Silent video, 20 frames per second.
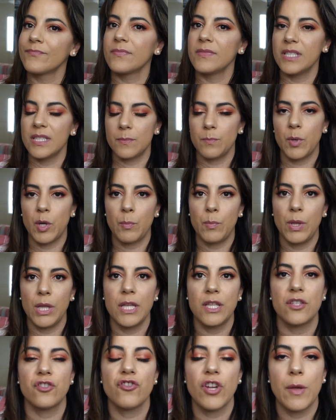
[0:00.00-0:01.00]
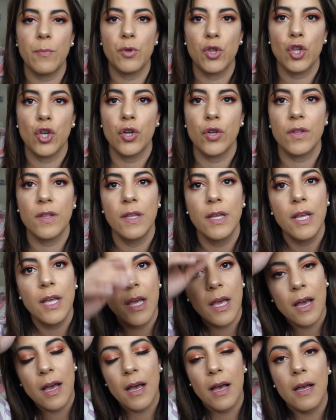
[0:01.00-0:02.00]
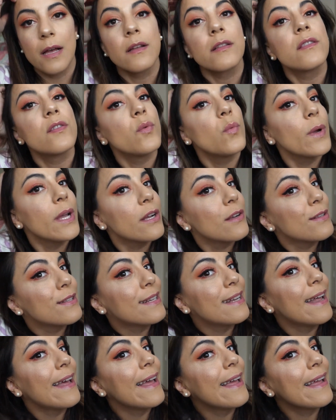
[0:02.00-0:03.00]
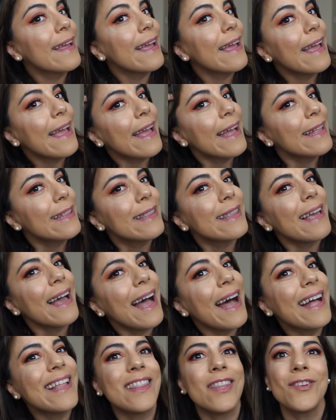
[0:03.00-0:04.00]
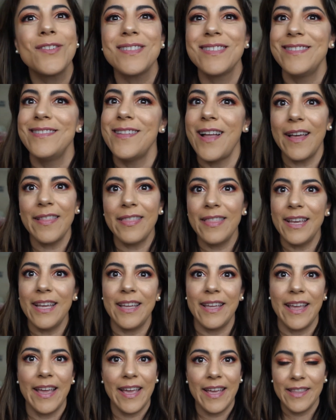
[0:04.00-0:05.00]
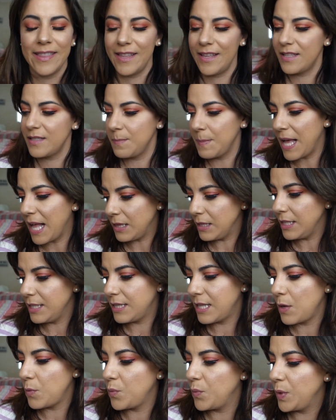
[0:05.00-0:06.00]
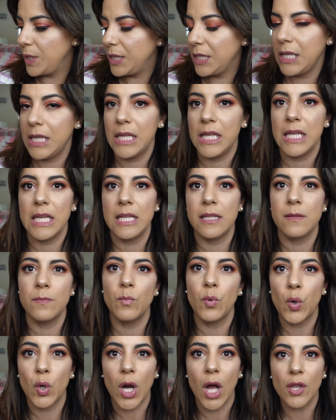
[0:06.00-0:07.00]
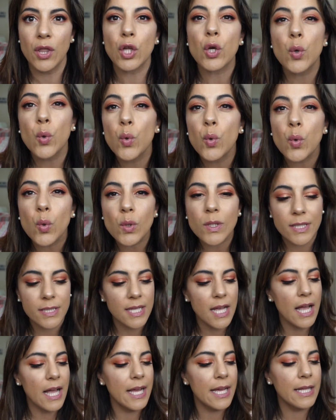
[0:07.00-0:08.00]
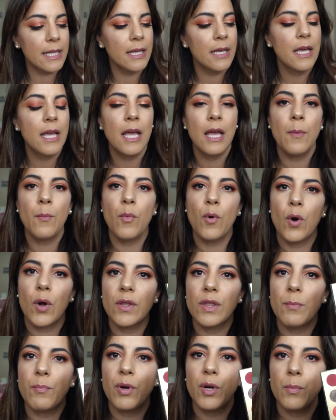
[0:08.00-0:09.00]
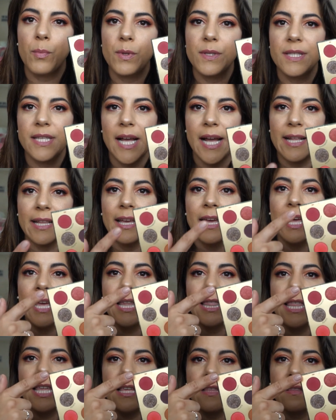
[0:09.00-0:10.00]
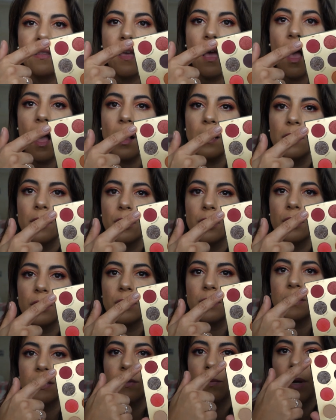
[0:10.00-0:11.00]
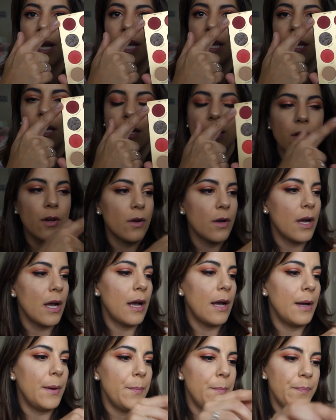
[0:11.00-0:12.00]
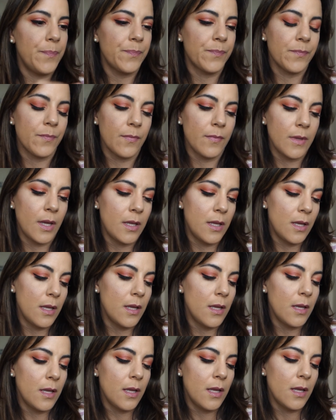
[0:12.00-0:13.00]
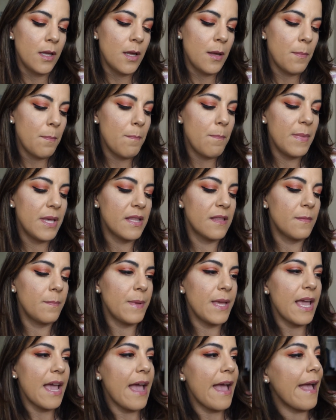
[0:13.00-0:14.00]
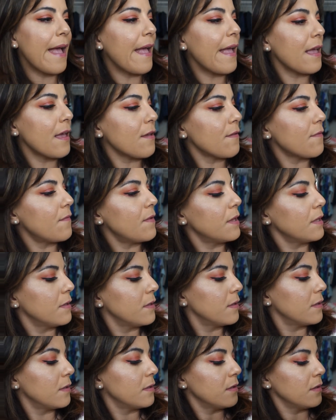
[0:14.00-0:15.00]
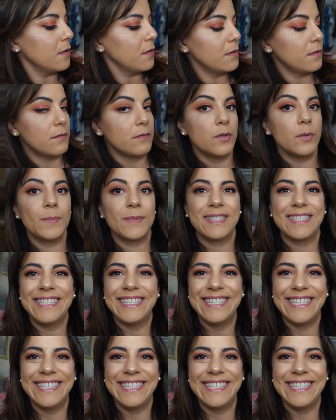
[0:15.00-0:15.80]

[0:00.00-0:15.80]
this purpley striped shirt uh, to wear today and there's nothing in this palette that really is more on the cool side, more on the purple side. These colors right here, um, Misbehave, oops,